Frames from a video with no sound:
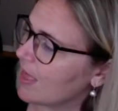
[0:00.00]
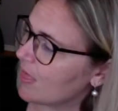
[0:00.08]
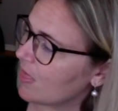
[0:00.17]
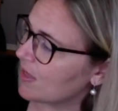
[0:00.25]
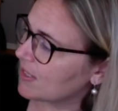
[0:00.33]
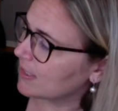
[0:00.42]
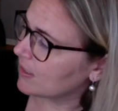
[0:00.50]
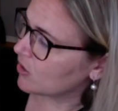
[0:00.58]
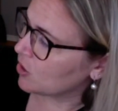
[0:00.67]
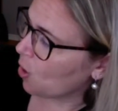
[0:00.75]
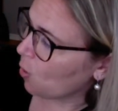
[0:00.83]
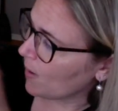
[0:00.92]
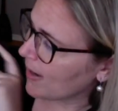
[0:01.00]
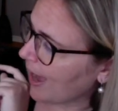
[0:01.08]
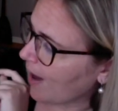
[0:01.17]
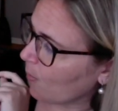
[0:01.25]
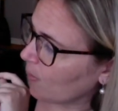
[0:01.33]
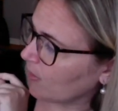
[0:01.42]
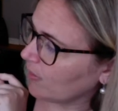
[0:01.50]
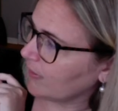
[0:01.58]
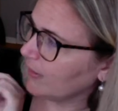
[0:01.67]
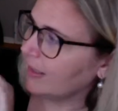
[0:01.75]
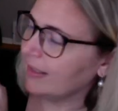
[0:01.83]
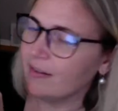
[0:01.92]
The snowy owl
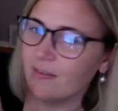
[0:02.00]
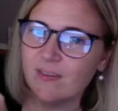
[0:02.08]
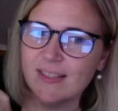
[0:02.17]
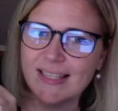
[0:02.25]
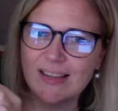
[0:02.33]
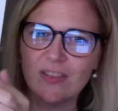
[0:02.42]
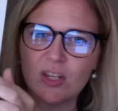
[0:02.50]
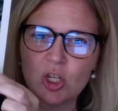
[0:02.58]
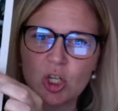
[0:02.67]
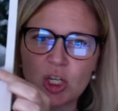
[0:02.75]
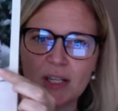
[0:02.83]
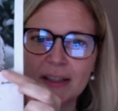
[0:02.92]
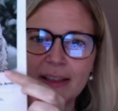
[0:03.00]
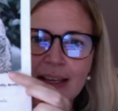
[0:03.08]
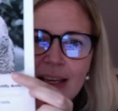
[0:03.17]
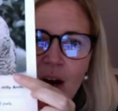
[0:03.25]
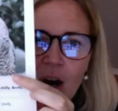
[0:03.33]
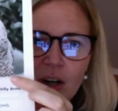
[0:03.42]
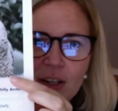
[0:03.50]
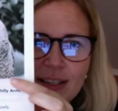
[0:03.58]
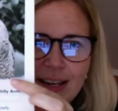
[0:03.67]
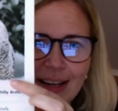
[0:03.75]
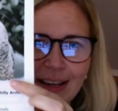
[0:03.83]
lives in the chilly Arctic.